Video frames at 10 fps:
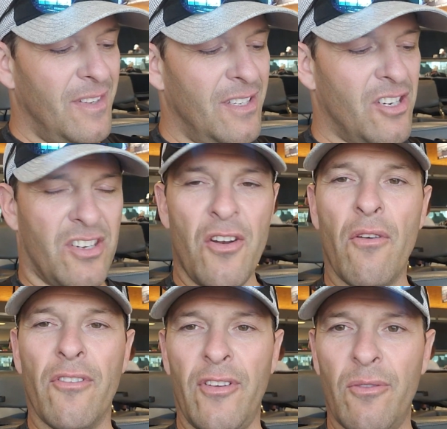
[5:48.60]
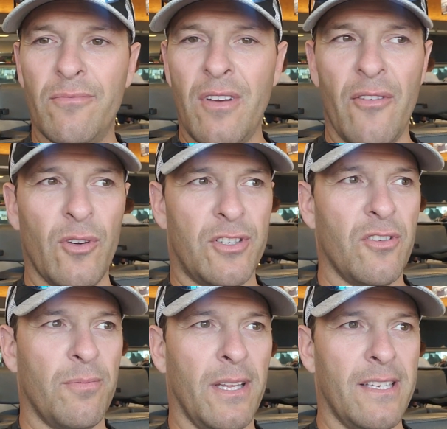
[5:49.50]
just an overview of what
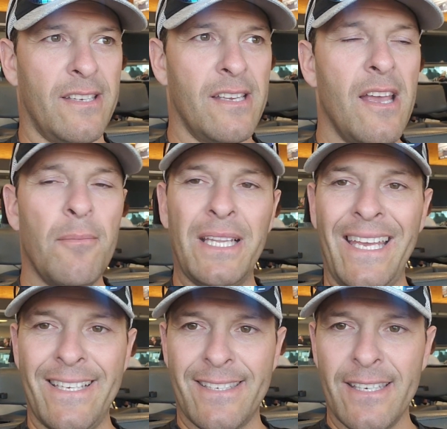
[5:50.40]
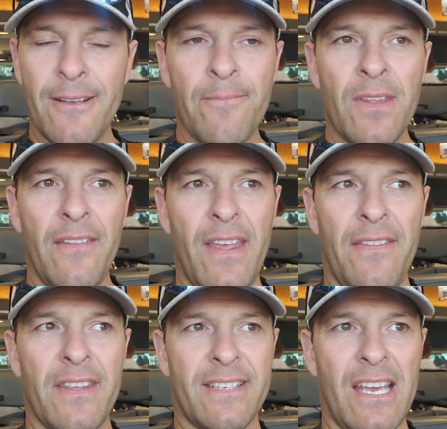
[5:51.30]
took place. And
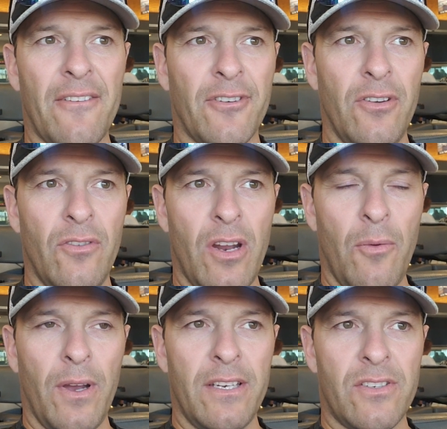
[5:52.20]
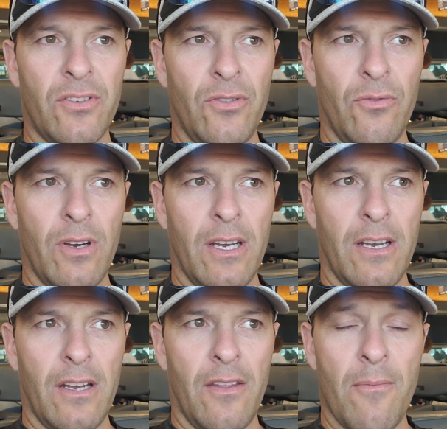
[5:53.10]
then this afternoon I went to
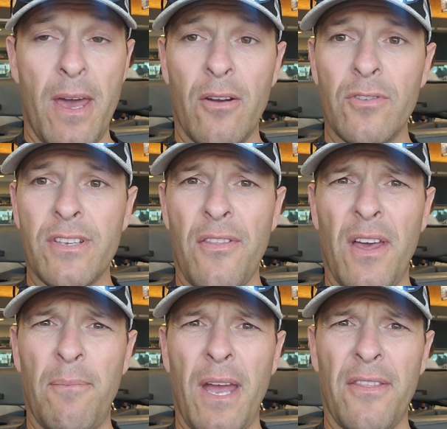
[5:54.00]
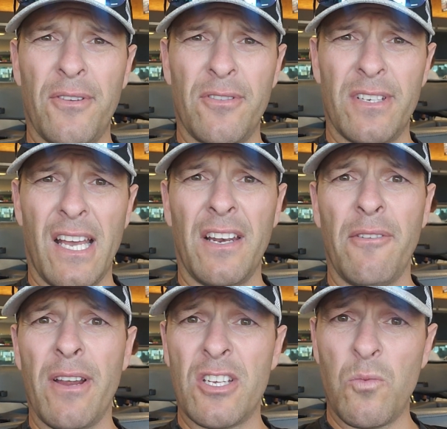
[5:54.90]
the Meadows. I thought Path of Totality
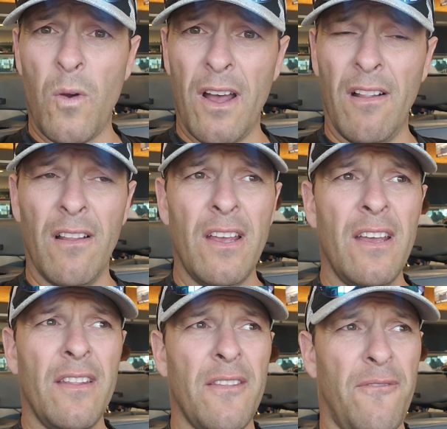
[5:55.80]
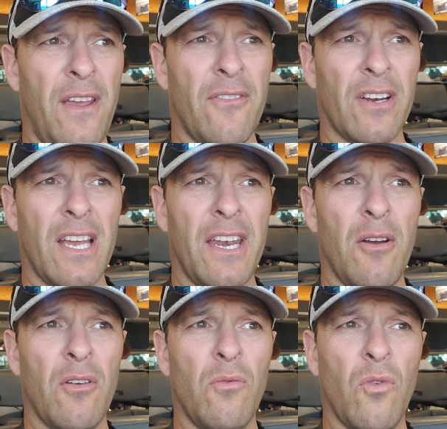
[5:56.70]
raced well. The favorite kind
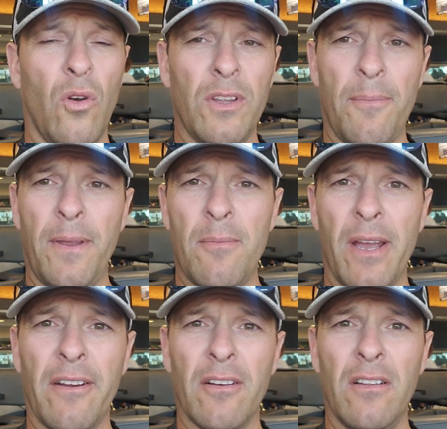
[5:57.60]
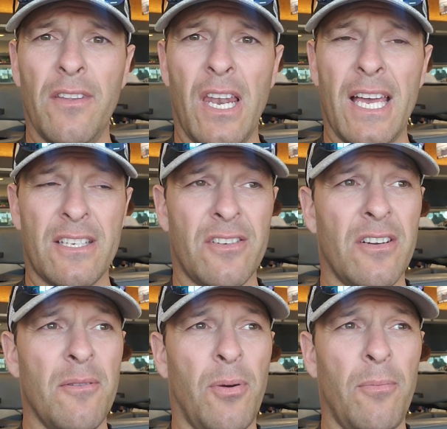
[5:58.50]
of rolled up into my grill in the last
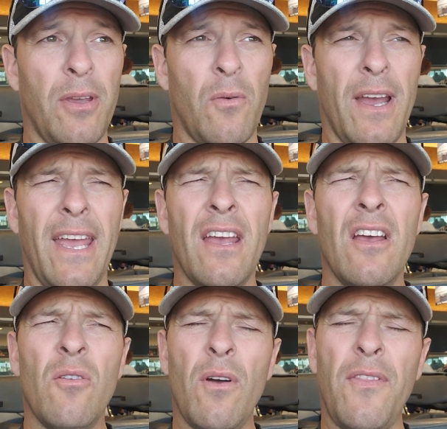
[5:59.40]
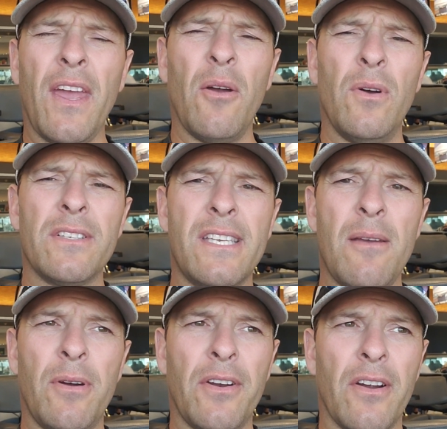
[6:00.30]
turn and put me away. One thing I will say
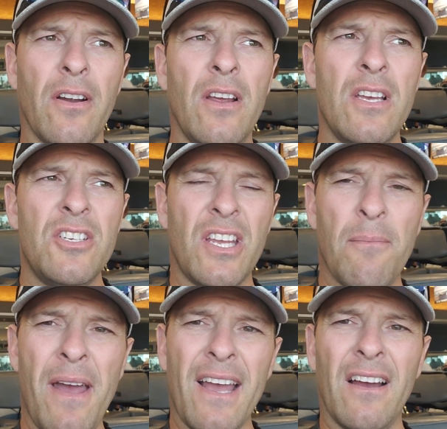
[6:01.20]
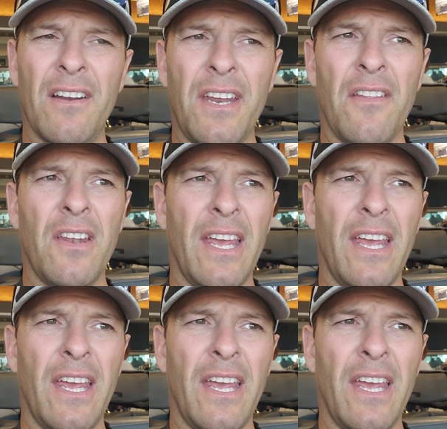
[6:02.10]
about her, she come back on down the